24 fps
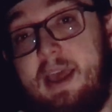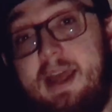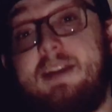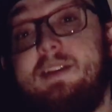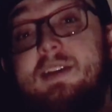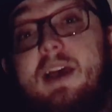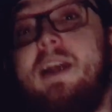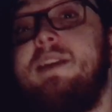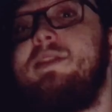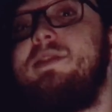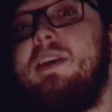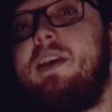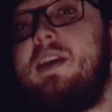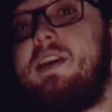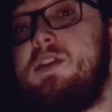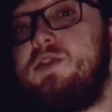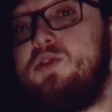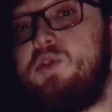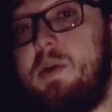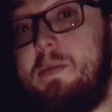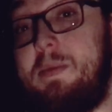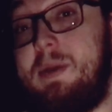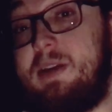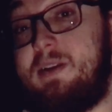it's honestly
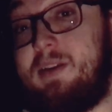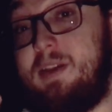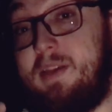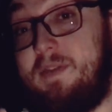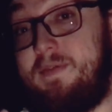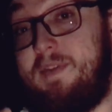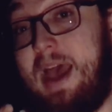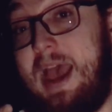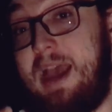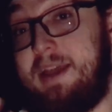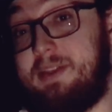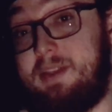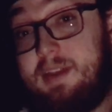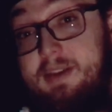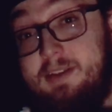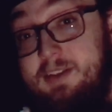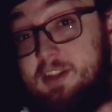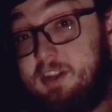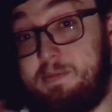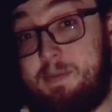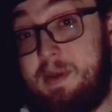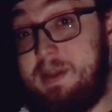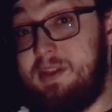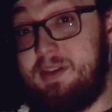contributed to the fact that
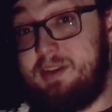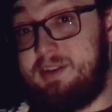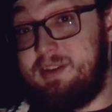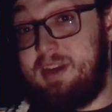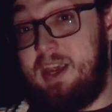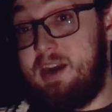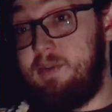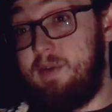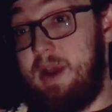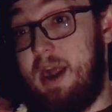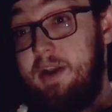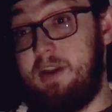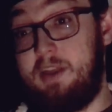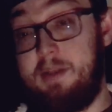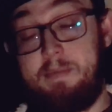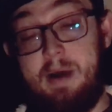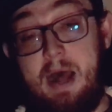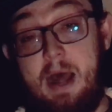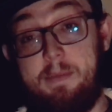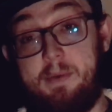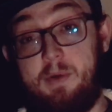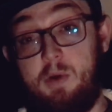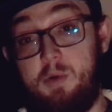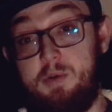Smith has stayed around in the
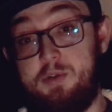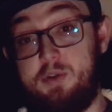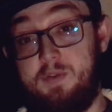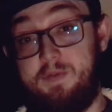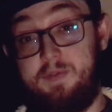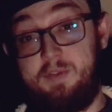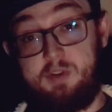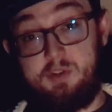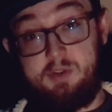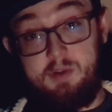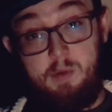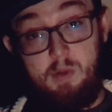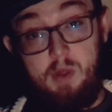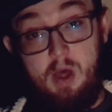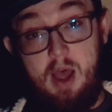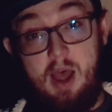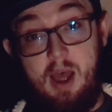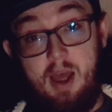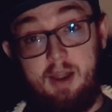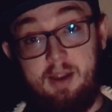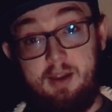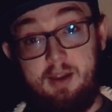pop culture for so long.